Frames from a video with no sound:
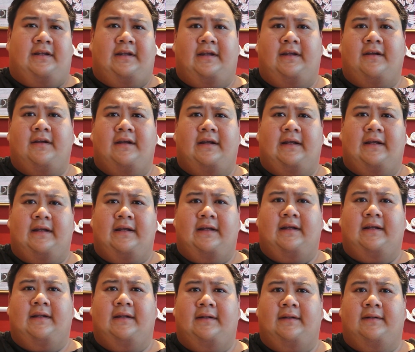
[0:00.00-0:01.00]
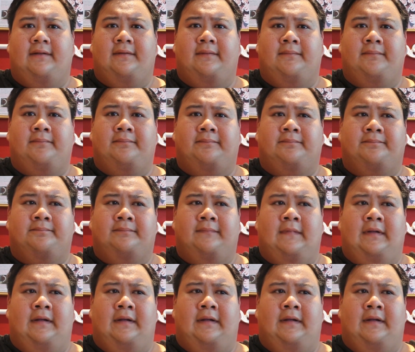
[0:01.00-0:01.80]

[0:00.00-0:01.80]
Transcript: here in,